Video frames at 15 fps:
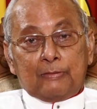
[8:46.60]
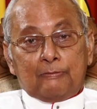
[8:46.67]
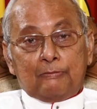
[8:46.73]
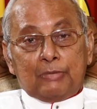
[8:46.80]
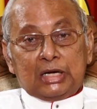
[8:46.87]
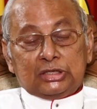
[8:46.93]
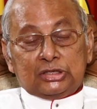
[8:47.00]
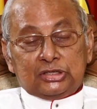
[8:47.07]

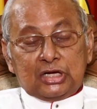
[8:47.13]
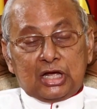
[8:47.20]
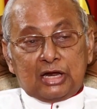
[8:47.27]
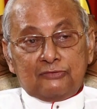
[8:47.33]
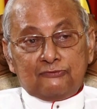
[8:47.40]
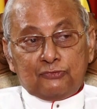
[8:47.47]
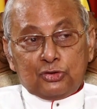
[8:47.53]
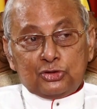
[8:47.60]
But
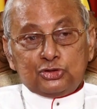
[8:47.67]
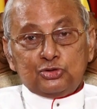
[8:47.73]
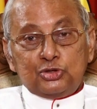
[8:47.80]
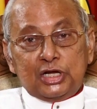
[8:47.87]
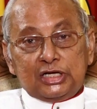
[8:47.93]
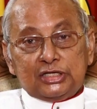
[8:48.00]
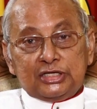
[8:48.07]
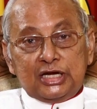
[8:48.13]

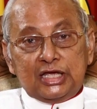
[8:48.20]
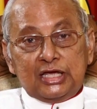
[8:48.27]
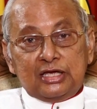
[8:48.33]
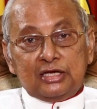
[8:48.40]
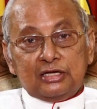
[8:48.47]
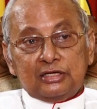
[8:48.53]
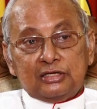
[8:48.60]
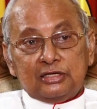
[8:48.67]
unfortunately,
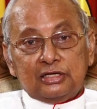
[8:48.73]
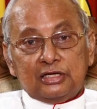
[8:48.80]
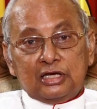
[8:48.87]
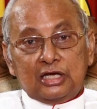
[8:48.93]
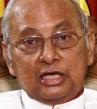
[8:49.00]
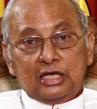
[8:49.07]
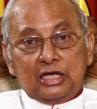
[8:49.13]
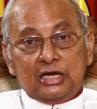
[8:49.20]

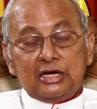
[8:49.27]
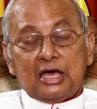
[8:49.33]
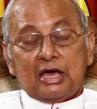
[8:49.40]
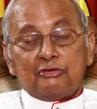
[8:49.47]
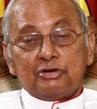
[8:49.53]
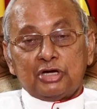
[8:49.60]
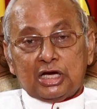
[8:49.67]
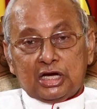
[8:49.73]
in
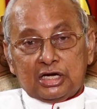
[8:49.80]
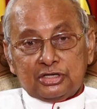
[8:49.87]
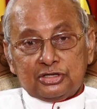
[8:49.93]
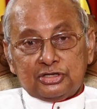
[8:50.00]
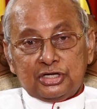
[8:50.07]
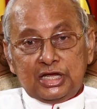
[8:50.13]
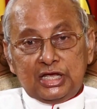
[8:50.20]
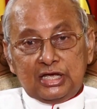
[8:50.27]
our
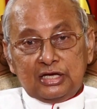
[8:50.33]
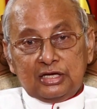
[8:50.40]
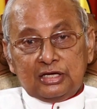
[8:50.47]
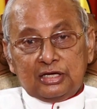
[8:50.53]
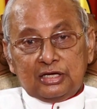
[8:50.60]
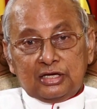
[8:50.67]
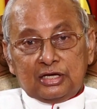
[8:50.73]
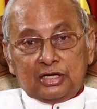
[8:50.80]
country,
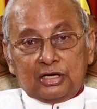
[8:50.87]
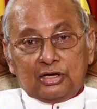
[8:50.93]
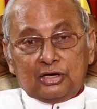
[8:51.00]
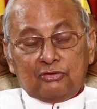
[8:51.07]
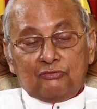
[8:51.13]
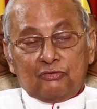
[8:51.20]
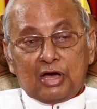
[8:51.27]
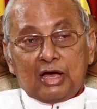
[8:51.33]

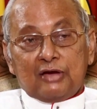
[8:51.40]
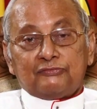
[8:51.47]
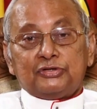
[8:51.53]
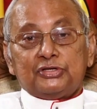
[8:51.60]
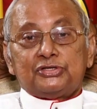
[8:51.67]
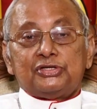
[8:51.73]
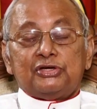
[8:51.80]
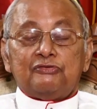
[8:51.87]

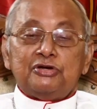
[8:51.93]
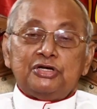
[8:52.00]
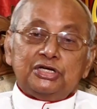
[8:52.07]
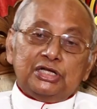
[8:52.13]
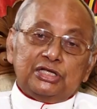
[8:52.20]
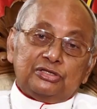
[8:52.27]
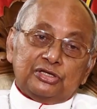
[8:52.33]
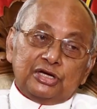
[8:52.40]
after
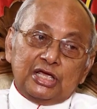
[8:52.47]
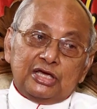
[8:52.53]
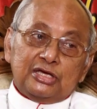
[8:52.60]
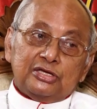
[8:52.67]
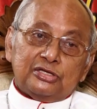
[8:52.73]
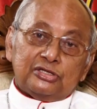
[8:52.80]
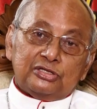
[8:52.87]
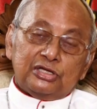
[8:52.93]

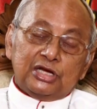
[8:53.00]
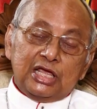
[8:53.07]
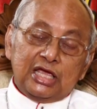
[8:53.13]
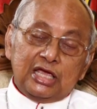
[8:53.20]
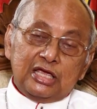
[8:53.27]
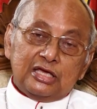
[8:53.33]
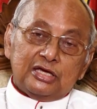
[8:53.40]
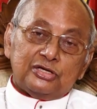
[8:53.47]
73
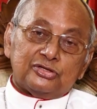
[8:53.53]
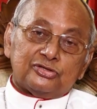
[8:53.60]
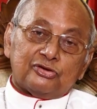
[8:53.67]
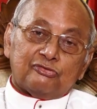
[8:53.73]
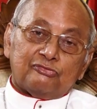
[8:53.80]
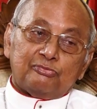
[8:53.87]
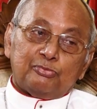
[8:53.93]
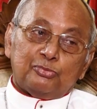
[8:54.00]
years
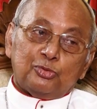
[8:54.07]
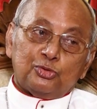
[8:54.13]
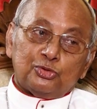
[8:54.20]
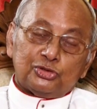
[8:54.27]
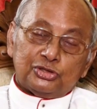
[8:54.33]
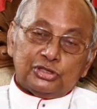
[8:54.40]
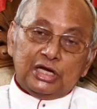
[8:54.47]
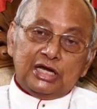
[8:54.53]
of
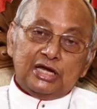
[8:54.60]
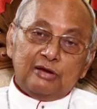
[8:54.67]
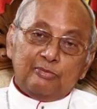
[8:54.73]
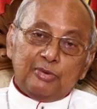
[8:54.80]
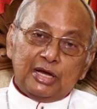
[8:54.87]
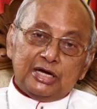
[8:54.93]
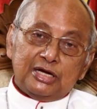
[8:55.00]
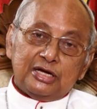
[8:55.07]

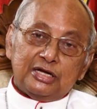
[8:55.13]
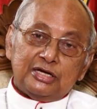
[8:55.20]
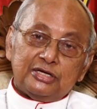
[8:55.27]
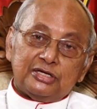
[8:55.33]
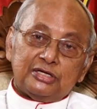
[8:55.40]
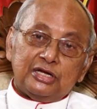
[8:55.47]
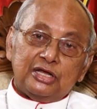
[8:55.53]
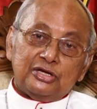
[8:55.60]

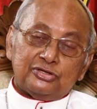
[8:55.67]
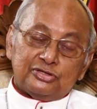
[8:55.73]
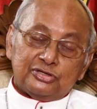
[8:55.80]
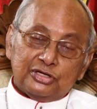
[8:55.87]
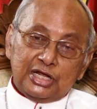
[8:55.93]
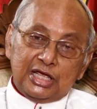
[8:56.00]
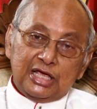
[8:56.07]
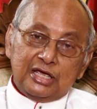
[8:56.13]
post-independent
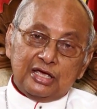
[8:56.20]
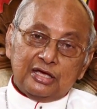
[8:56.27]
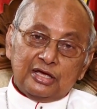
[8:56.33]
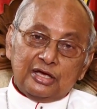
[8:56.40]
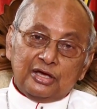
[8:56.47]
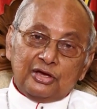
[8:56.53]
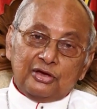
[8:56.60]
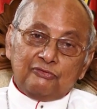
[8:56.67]
history,
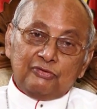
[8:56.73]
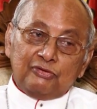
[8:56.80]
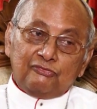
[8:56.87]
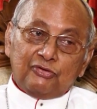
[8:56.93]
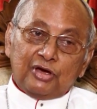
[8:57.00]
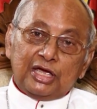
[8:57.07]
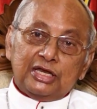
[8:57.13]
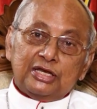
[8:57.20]
we
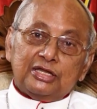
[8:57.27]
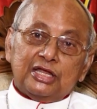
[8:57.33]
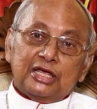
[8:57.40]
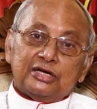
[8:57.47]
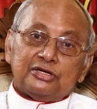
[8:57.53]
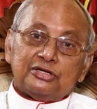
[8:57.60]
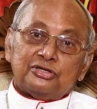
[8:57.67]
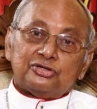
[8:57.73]
find
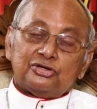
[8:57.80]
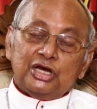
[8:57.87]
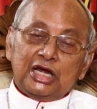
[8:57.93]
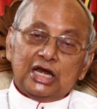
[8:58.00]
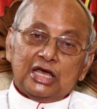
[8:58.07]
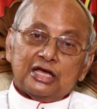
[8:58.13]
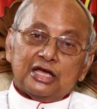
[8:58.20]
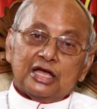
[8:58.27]
that Sri
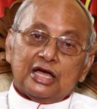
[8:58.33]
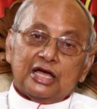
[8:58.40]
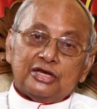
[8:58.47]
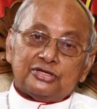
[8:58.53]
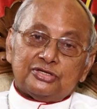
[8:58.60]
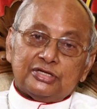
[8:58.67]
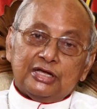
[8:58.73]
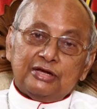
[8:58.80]
Lanka
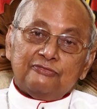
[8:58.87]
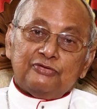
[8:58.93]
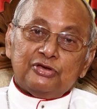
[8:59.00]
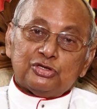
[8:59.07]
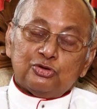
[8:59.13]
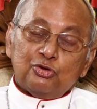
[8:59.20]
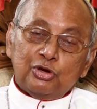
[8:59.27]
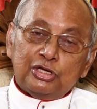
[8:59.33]
itself
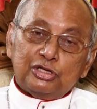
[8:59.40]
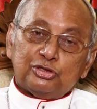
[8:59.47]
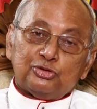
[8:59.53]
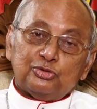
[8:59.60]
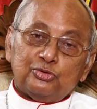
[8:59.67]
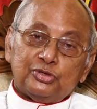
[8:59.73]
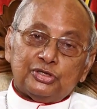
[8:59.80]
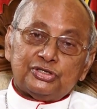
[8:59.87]
is going
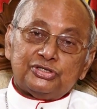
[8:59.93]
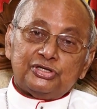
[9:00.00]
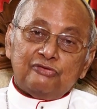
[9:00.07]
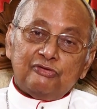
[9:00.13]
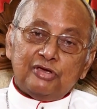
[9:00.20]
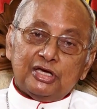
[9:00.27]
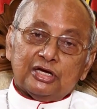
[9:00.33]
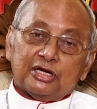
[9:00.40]
through a
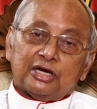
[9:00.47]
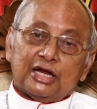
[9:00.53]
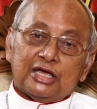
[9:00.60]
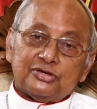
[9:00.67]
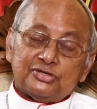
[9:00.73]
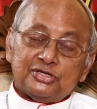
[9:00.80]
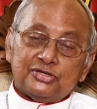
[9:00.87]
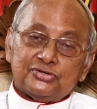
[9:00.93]
severe
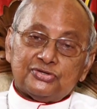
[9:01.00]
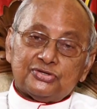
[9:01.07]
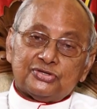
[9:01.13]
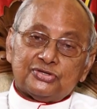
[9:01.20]
crisis.